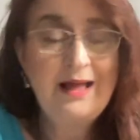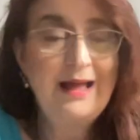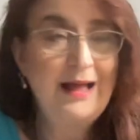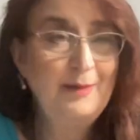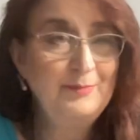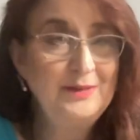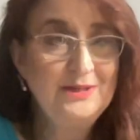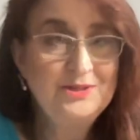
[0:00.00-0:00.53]

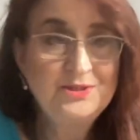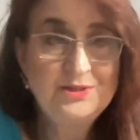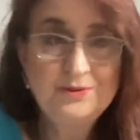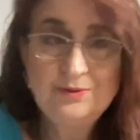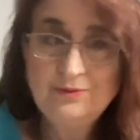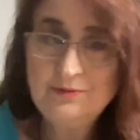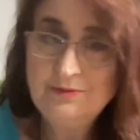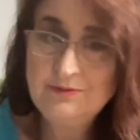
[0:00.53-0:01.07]
Happy
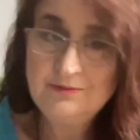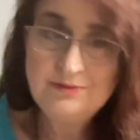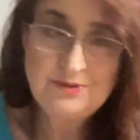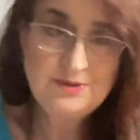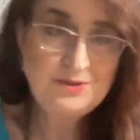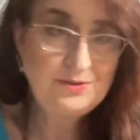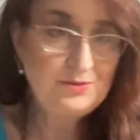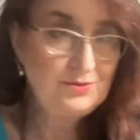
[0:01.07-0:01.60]
to
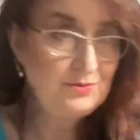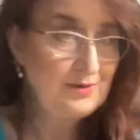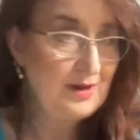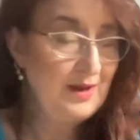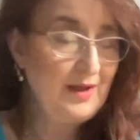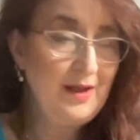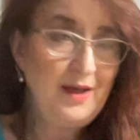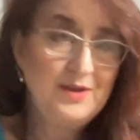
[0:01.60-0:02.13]

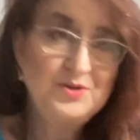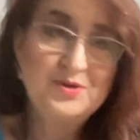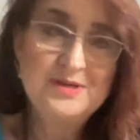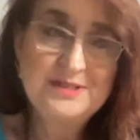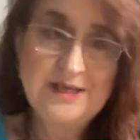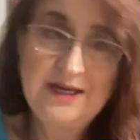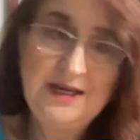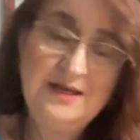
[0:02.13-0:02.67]

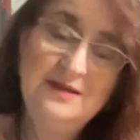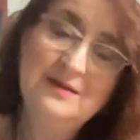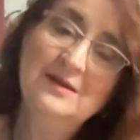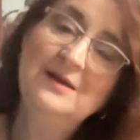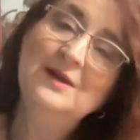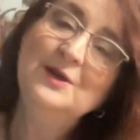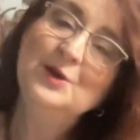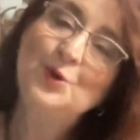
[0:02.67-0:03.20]
address any
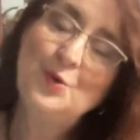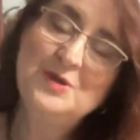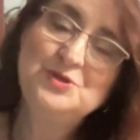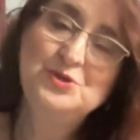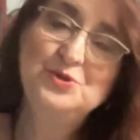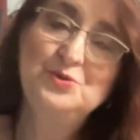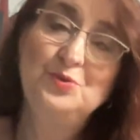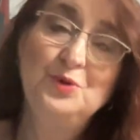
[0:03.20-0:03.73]

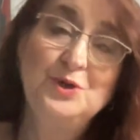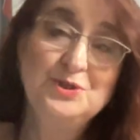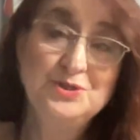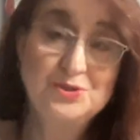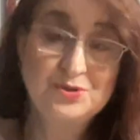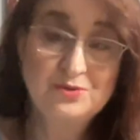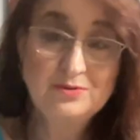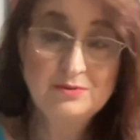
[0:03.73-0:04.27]
question or
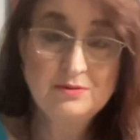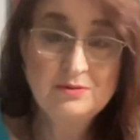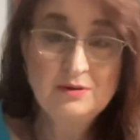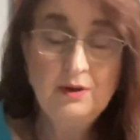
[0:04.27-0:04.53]
concern,